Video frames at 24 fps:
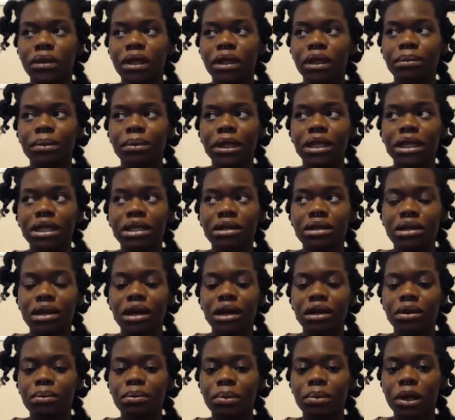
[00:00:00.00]
But this kind
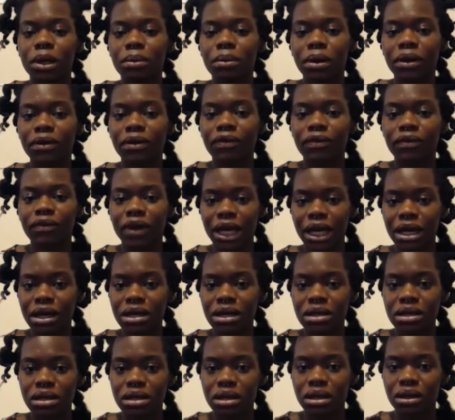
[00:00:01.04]
of burnt my face,
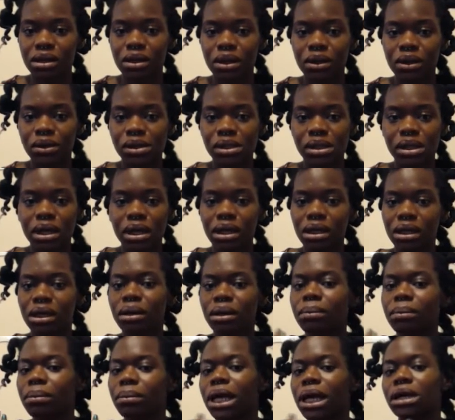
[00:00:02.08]
and I noticed like the
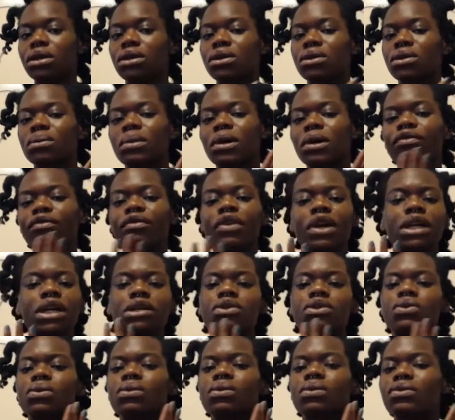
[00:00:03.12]
complexion of my face
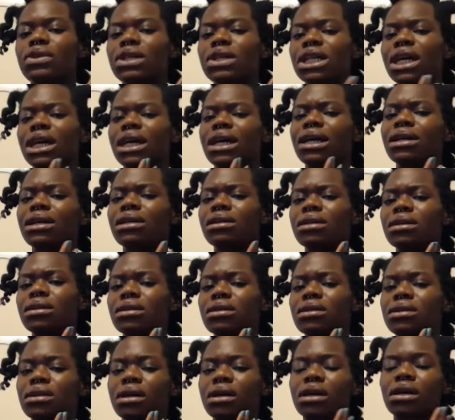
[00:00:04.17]
sort of
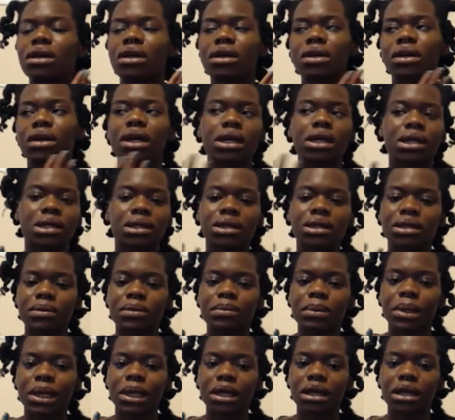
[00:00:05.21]
changed. I don't know how to
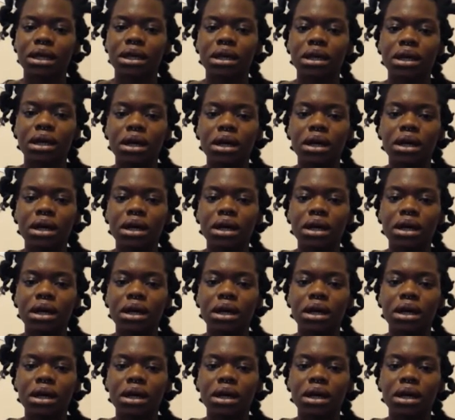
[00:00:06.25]
explain it.